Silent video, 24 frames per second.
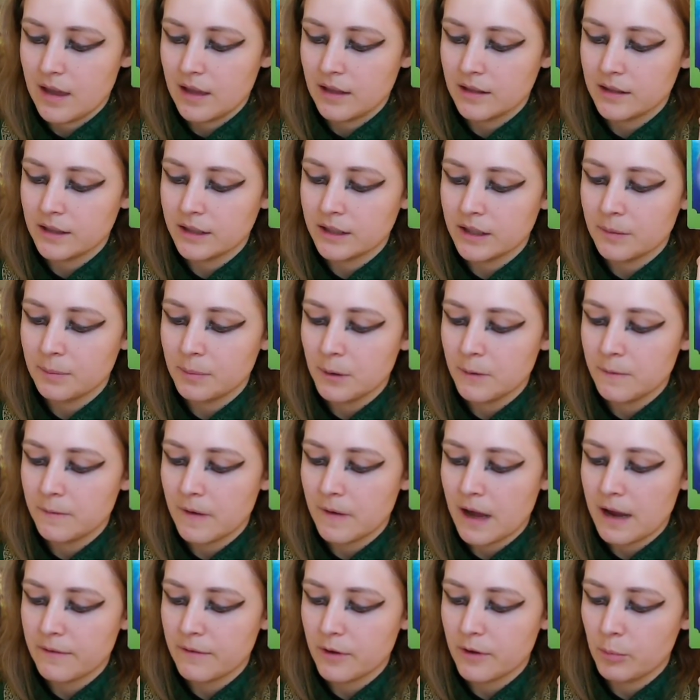The number
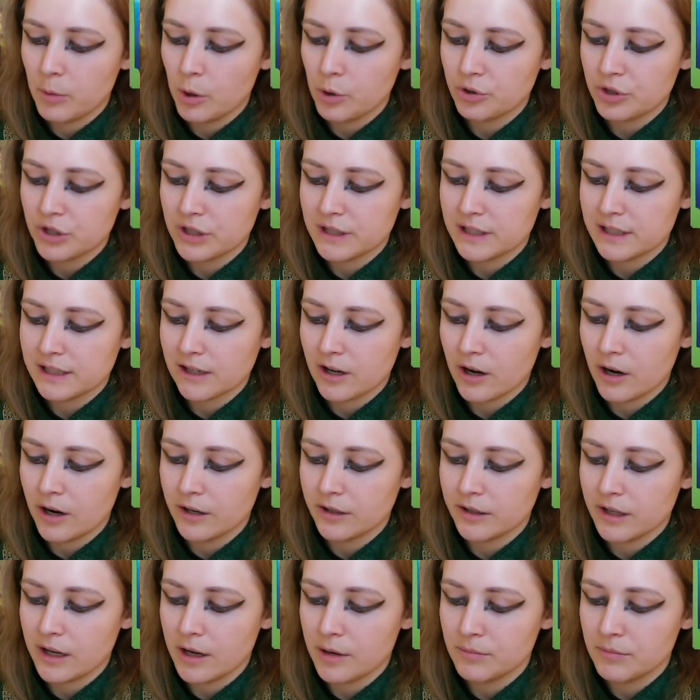5 Emotions
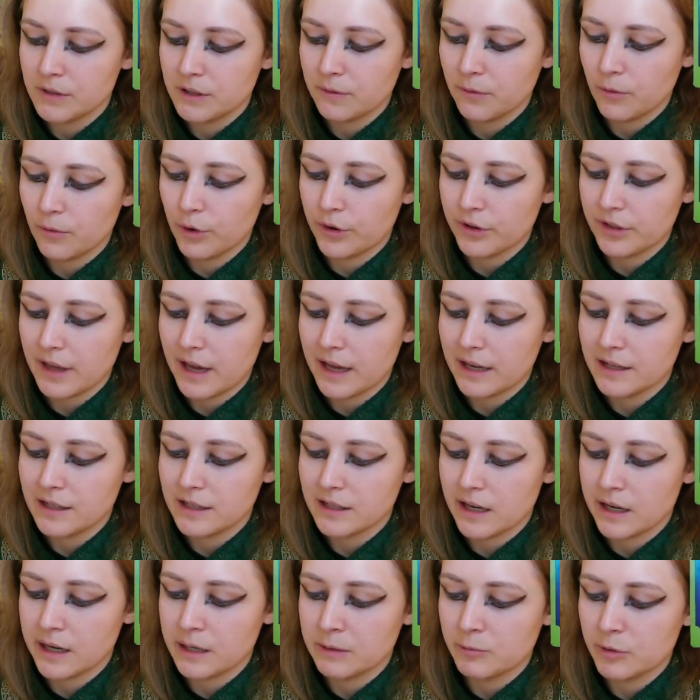card comes forth at a
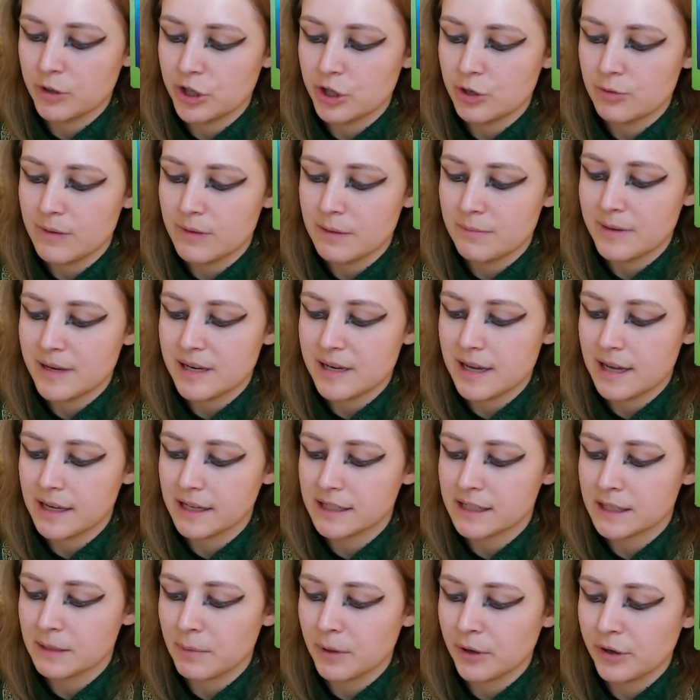time when you may be
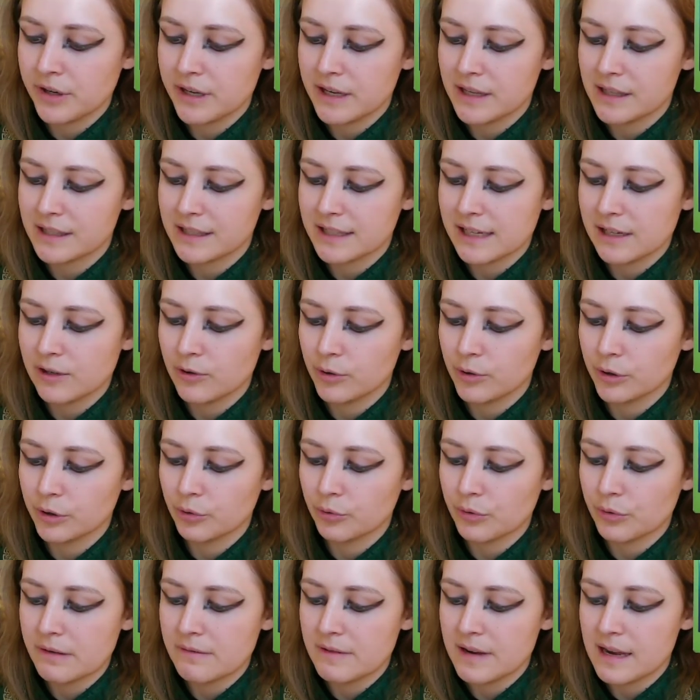experiencing or
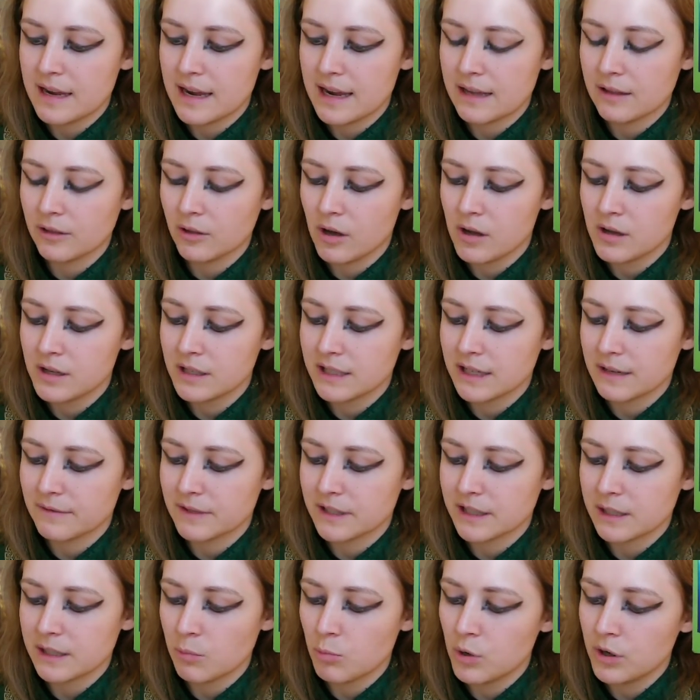grieving a loss of
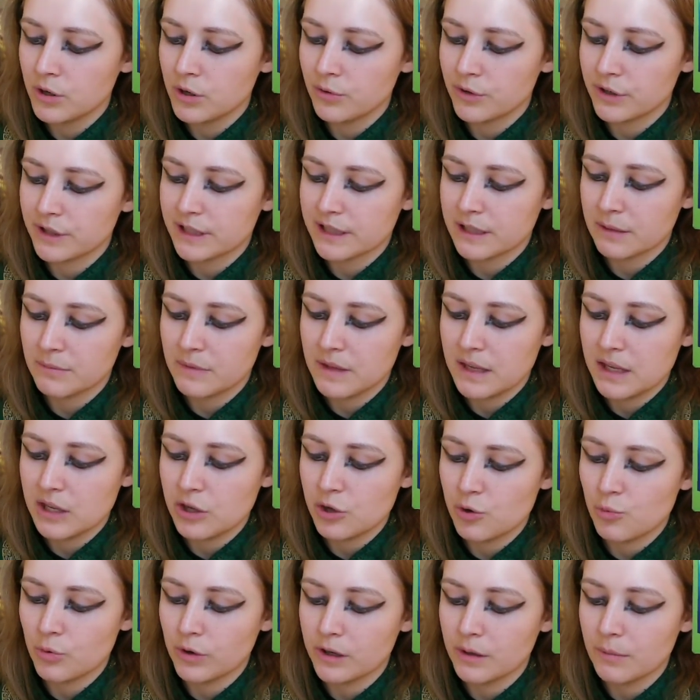someone or something you
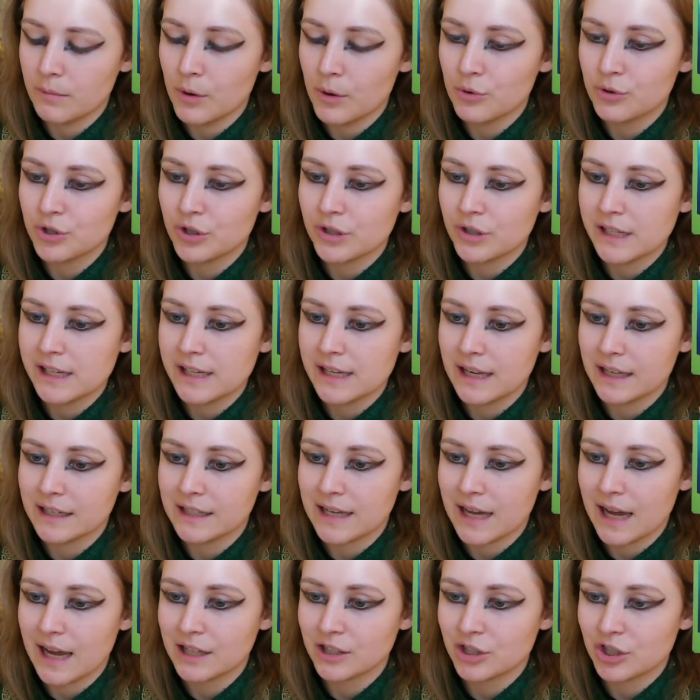were emotionally
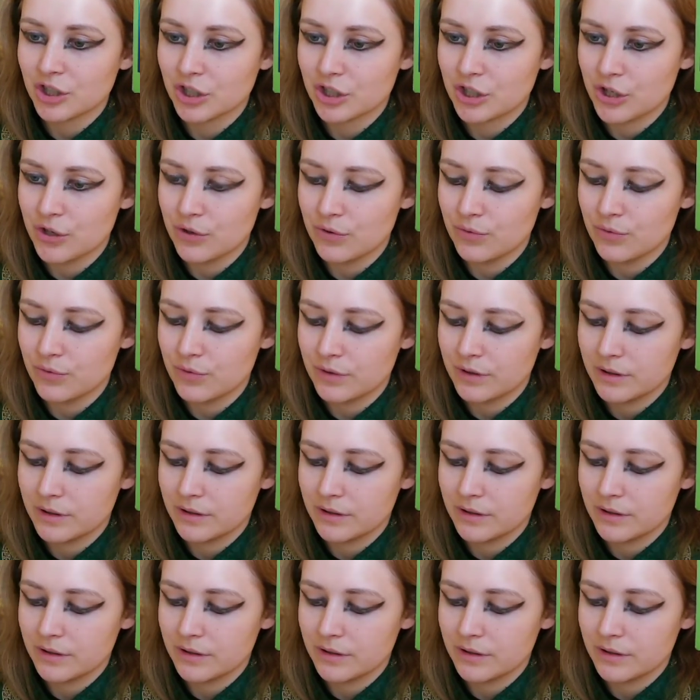attached to.